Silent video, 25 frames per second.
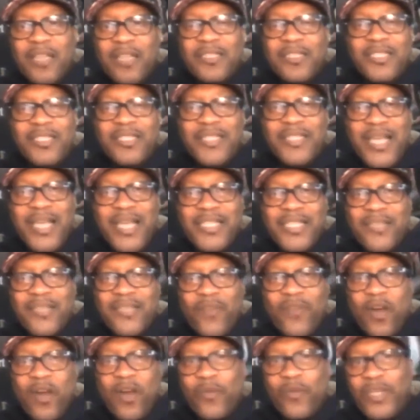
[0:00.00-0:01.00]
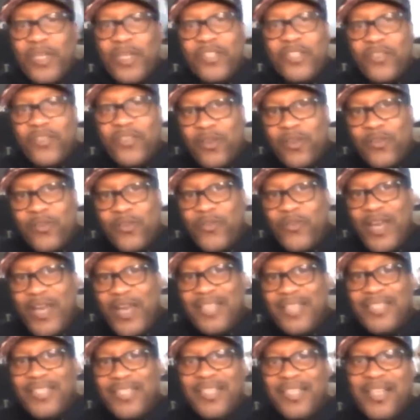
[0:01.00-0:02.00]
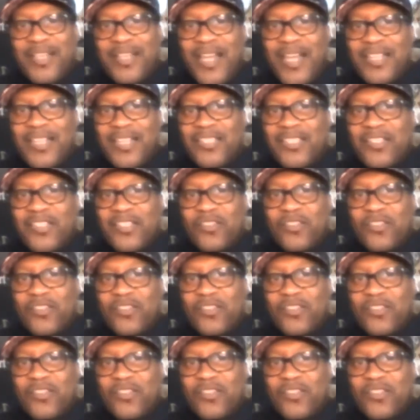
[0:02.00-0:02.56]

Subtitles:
The states have already certified the election.